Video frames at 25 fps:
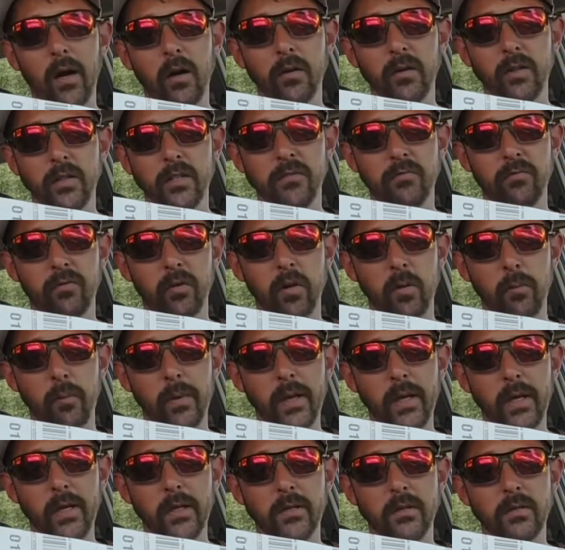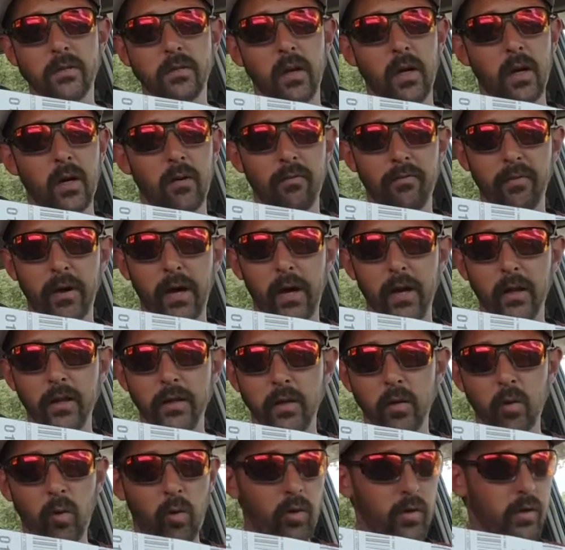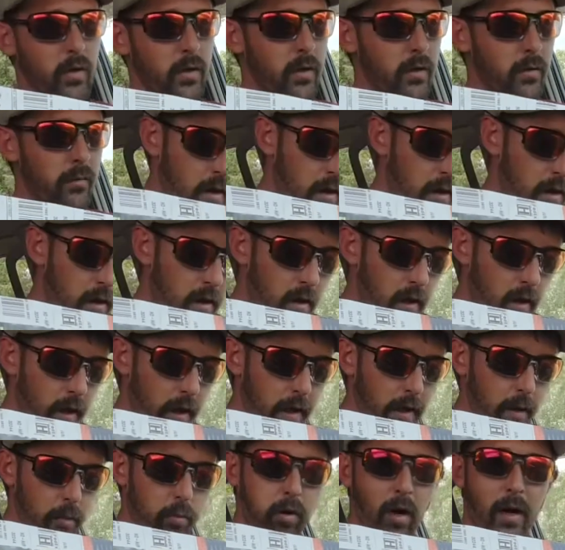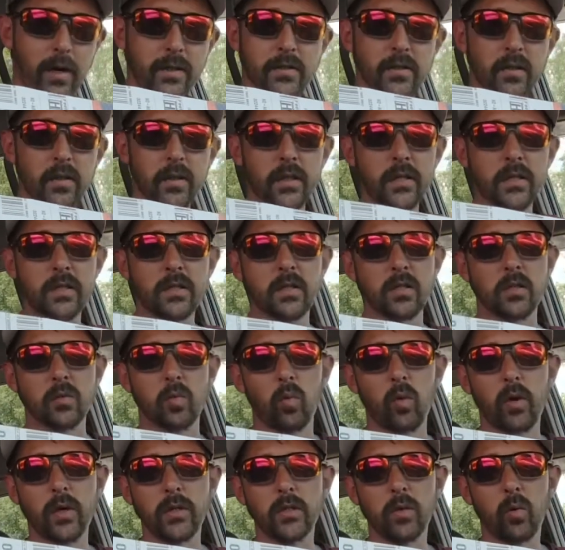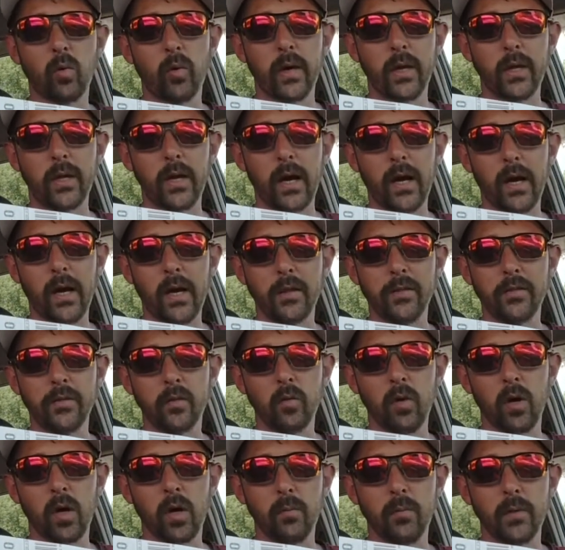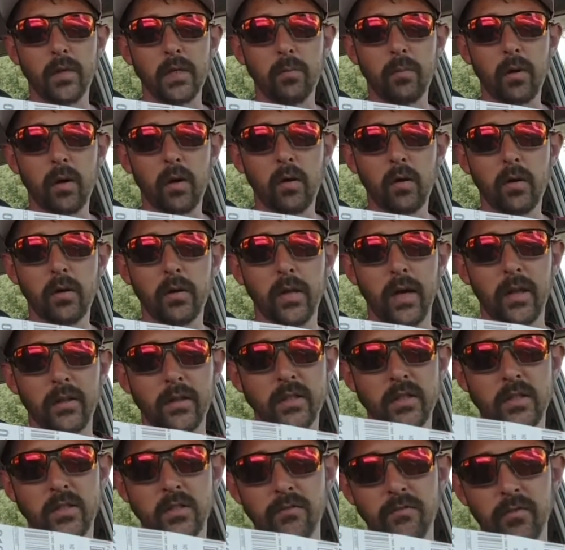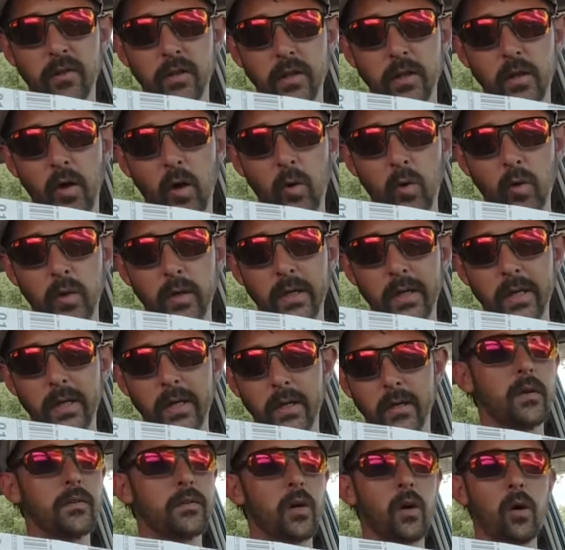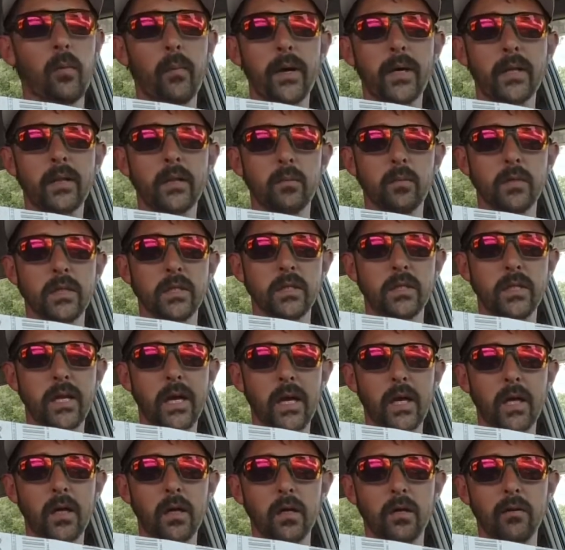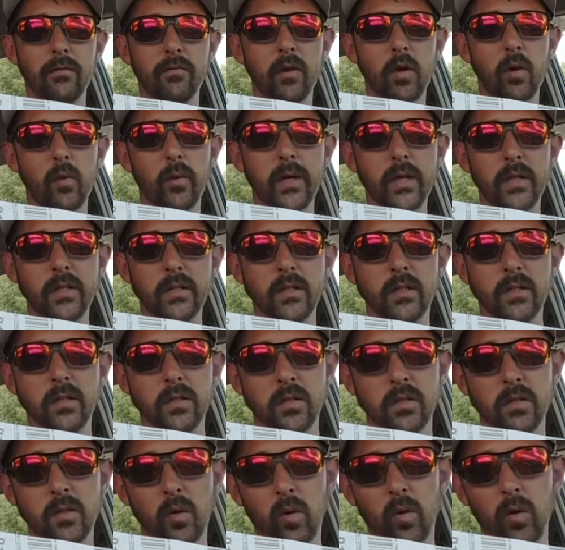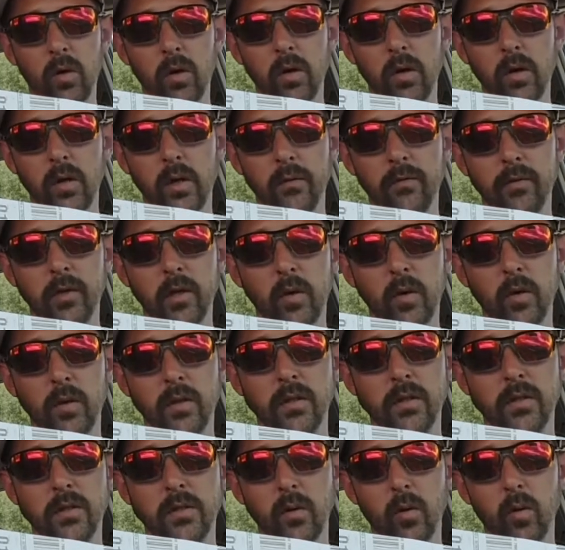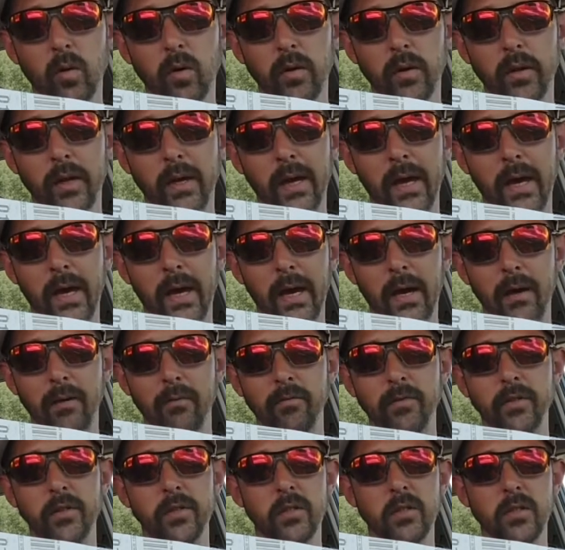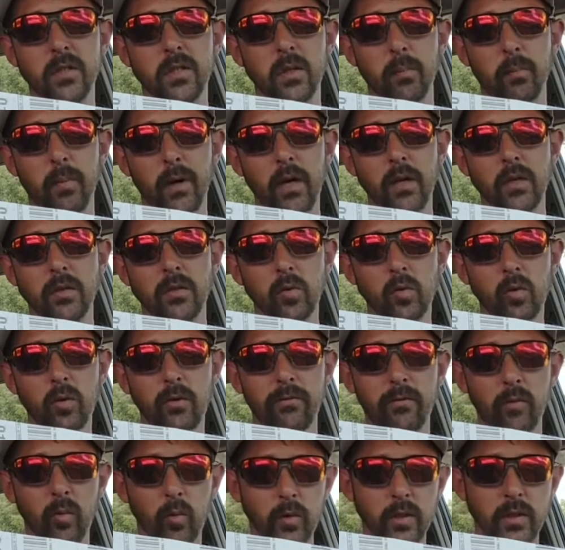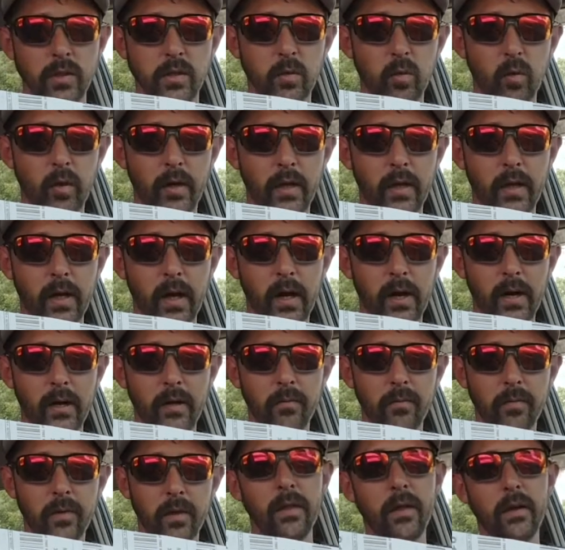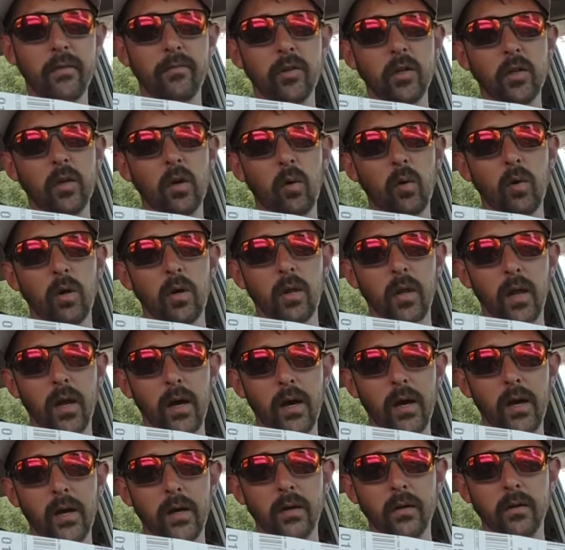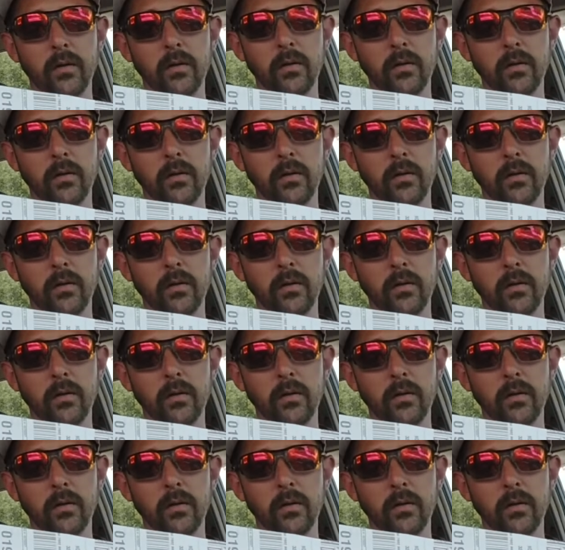this for a minute, so I finally ordered it. And the price on this is $129 through Home Depot. Now, this is for the whole kit. Don't make the mistake of going into the store. If you go in the store, they have just the bare tool for $129. Then if you go online